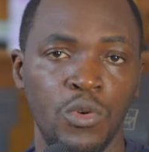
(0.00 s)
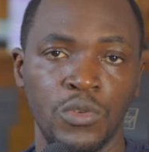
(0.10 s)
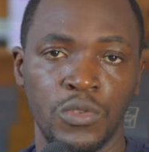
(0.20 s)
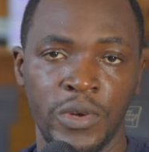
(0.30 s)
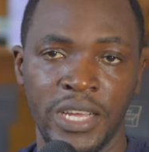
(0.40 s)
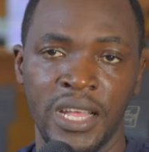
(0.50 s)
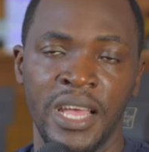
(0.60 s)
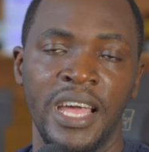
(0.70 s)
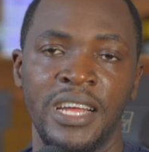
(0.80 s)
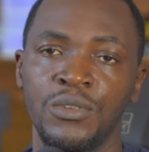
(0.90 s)
course. All right,
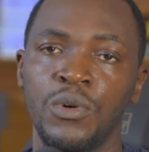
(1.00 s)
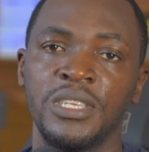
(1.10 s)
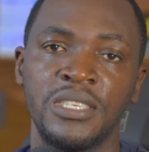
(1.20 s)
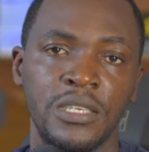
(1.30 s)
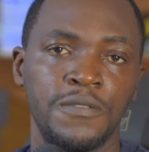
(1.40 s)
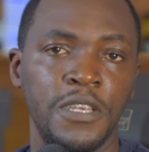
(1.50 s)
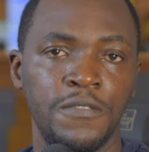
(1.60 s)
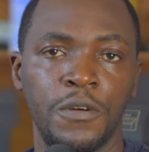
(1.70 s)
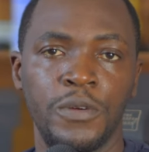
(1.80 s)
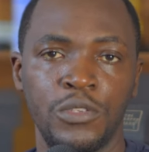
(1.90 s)
and got the certificate
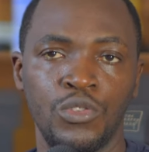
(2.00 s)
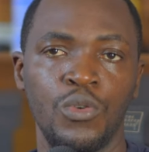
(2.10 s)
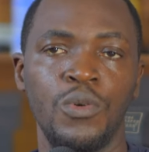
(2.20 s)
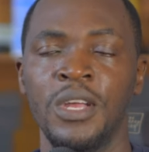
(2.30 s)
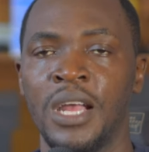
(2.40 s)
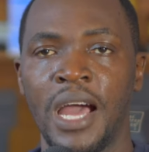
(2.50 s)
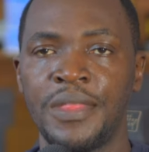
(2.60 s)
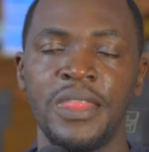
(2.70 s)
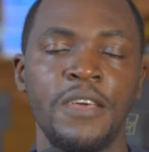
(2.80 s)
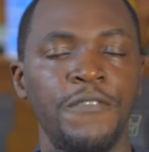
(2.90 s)
for it. So I
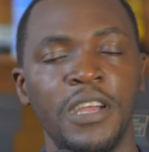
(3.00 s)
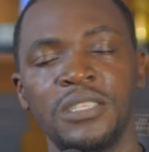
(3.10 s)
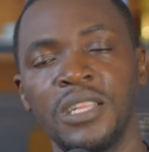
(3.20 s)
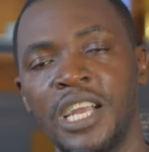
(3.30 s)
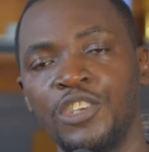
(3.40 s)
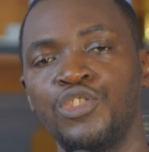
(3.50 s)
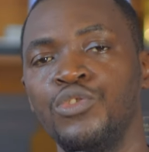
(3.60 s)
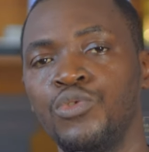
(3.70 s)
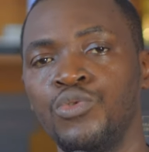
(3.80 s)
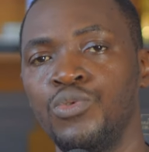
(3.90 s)
think the first thing that you
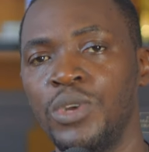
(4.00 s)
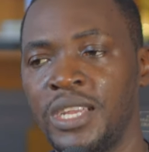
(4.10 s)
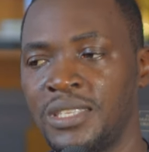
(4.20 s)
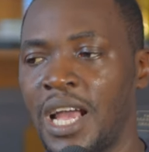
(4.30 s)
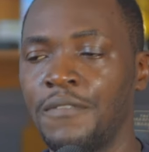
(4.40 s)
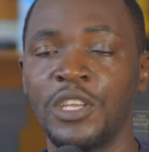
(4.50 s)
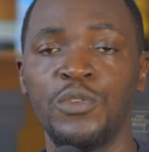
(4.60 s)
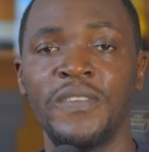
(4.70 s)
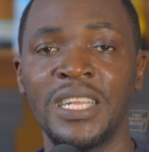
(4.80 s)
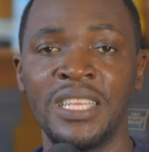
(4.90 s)
shouldn't do is, after you
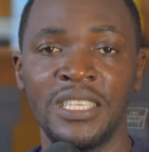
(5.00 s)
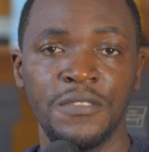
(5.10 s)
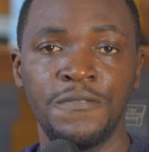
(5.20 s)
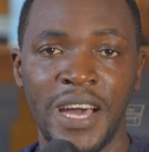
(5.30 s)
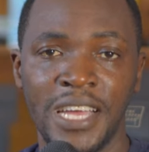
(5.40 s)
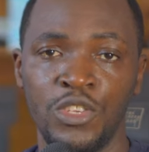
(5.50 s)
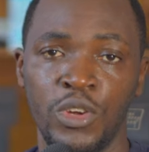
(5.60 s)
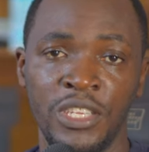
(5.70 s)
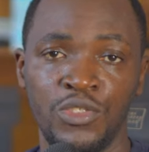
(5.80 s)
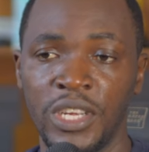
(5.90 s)
have identified your
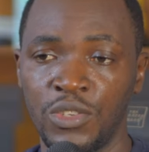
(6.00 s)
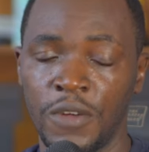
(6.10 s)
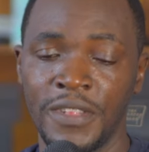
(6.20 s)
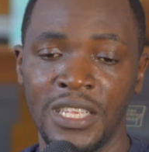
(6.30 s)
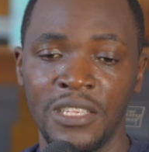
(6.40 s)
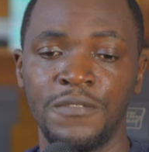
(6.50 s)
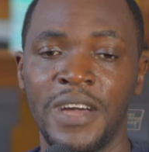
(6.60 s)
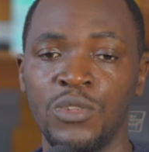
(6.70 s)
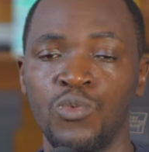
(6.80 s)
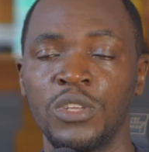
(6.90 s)
interest, you have
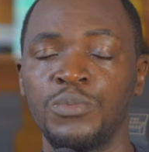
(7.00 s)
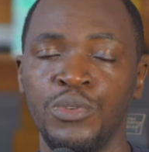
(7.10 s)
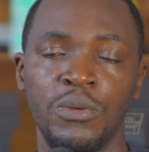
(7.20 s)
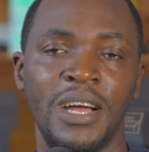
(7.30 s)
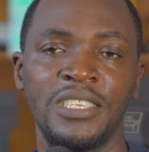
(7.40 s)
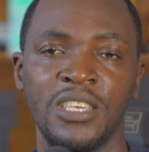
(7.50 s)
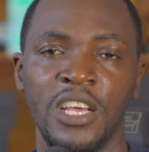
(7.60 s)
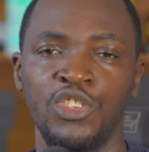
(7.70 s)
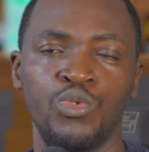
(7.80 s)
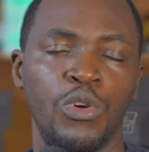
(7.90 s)
identified what pretty much
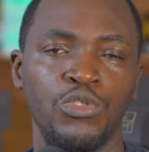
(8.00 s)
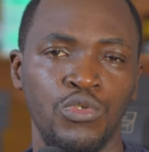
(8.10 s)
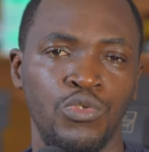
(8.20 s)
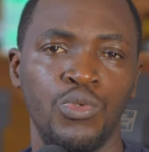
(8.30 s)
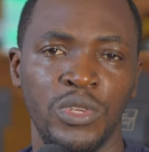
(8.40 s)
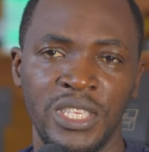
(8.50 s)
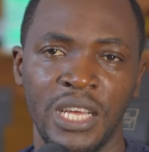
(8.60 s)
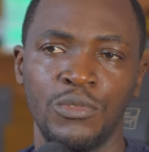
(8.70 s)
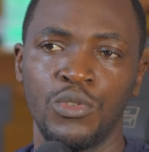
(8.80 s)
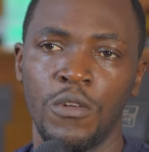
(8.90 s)
you want to do in
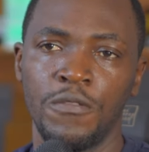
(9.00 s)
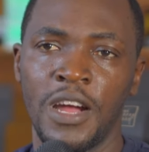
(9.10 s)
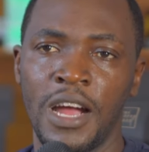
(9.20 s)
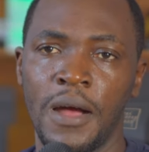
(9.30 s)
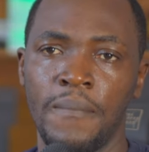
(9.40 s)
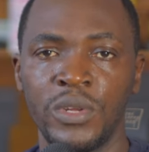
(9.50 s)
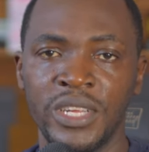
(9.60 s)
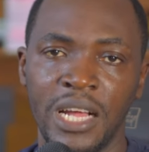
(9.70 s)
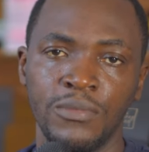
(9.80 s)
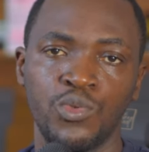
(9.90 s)
terms of when it
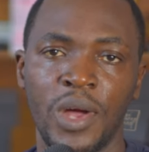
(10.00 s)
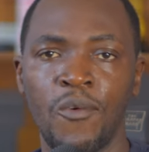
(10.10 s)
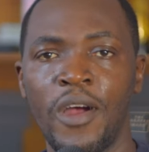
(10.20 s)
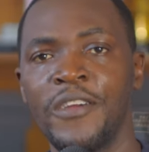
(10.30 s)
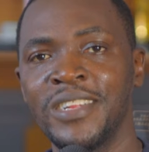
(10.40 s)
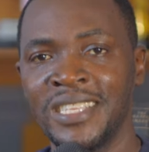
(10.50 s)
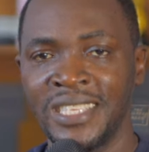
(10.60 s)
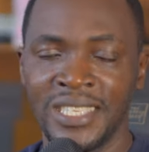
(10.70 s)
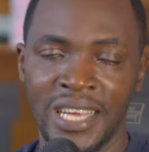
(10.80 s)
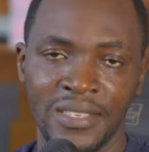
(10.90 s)
comes to acquiring a
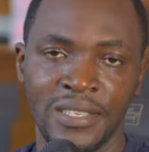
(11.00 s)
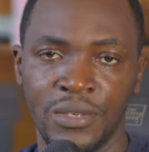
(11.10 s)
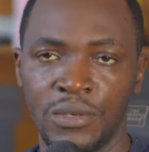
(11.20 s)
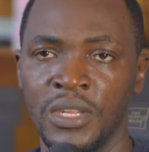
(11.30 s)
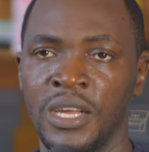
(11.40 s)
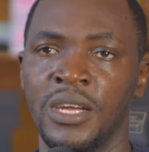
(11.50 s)
digital skill,